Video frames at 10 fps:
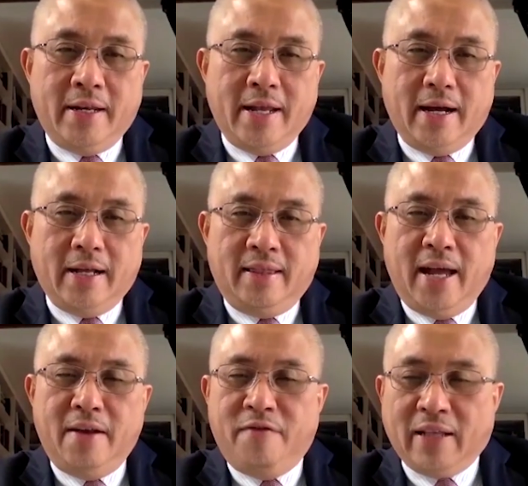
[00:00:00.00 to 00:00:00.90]
there are
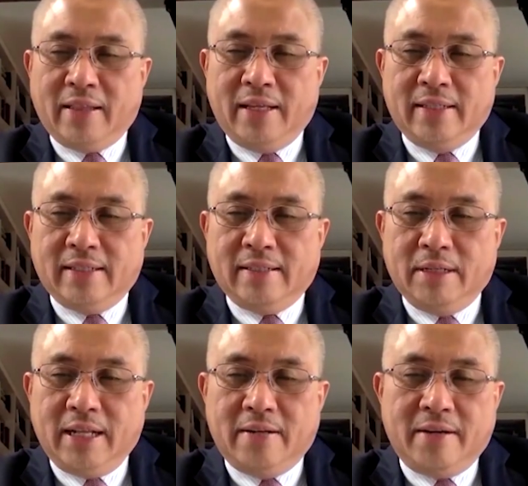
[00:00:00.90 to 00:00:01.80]
10 factors
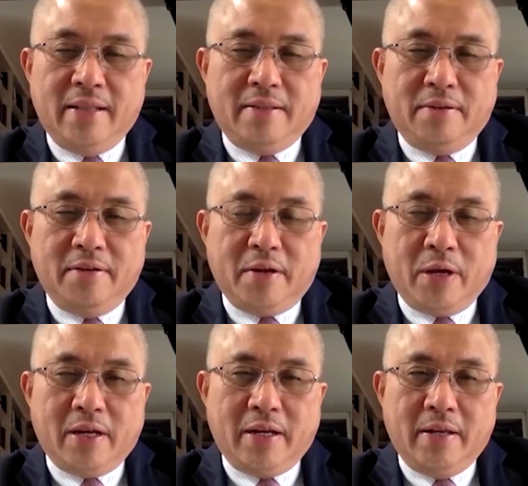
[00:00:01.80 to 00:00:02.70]
which I'll run through very
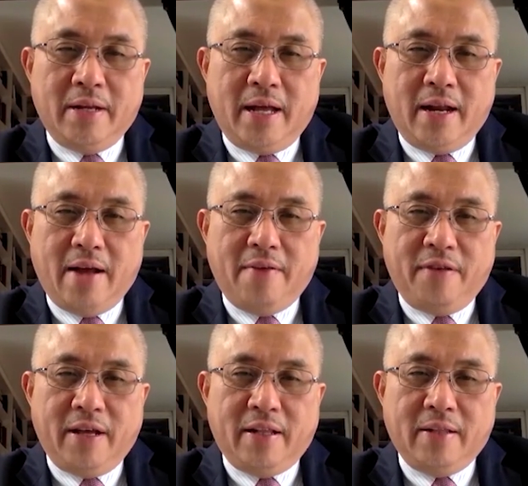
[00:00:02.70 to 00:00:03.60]
quickly that I
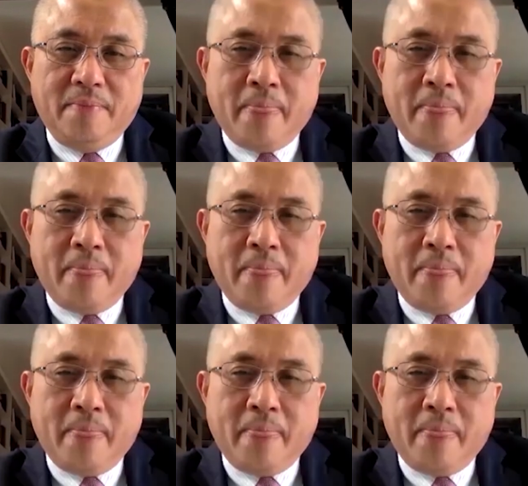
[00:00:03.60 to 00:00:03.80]
felt,